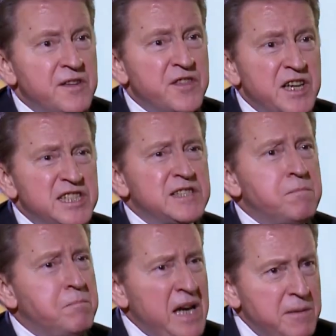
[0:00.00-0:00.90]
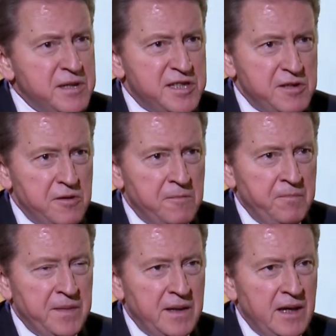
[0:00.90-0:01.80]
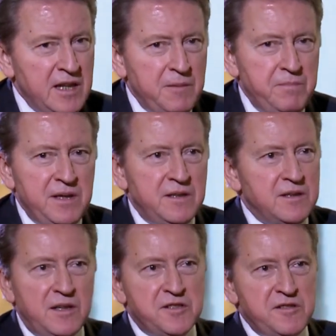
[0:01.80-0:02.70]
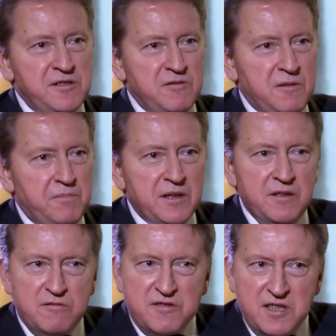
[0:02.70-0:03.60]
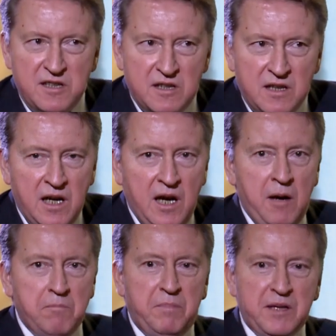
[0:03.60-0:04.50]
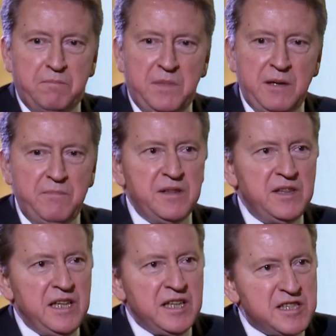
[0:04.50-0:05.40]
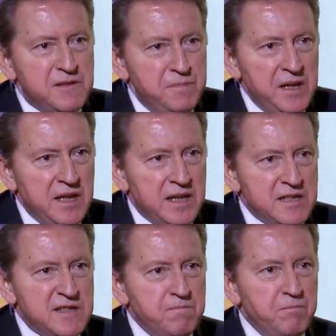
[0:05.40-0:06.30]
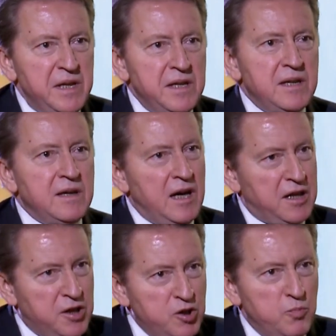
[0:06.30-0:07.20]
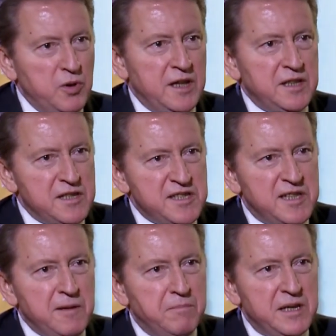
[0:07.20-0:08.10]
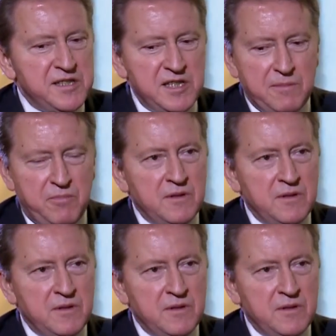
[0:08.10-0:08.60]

Thus, maybe, sir, I repeat that Russia is not a party to SAARC, but maybe the experience being accumulated step by step